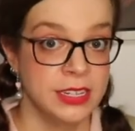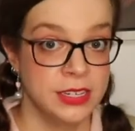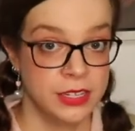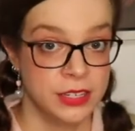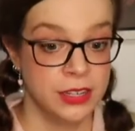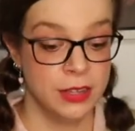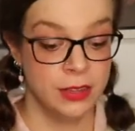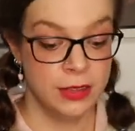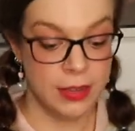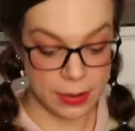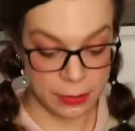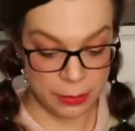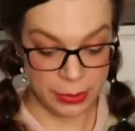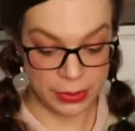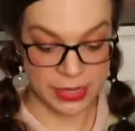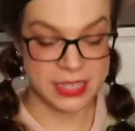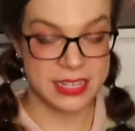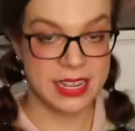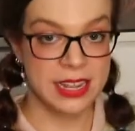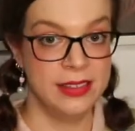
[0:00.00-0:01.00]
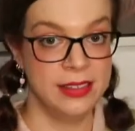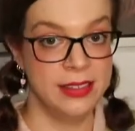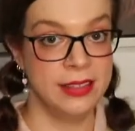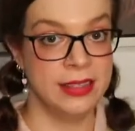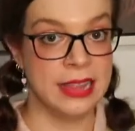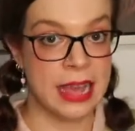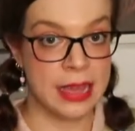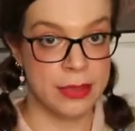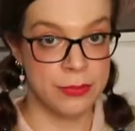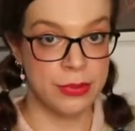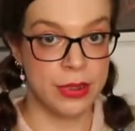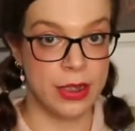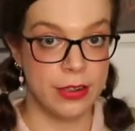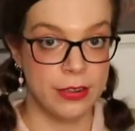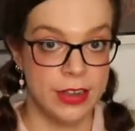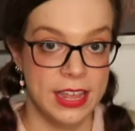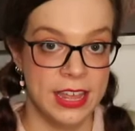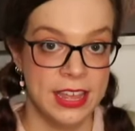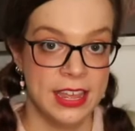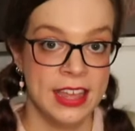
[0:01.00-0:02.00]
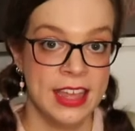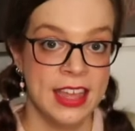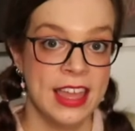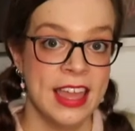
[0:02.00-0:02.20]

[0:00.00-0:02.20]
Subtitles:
I took a lot of books out of the library